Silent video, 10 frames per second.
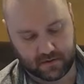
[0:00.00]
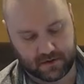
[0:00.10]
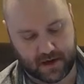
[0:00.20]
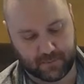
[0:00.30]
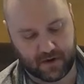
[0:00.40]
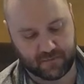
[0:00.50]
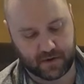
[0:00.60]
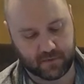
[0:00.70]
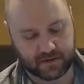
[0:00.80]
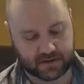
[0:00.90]
tap off my
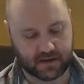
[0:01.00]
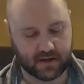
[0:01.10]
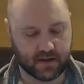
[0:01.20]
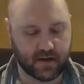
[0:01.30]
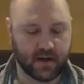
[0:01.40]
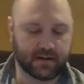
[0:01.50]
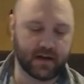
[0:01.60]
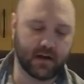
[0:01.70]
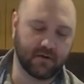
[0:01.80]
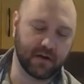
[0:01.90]
whisk.
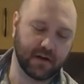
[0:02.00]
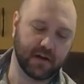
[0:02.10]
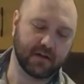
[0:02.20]
Now,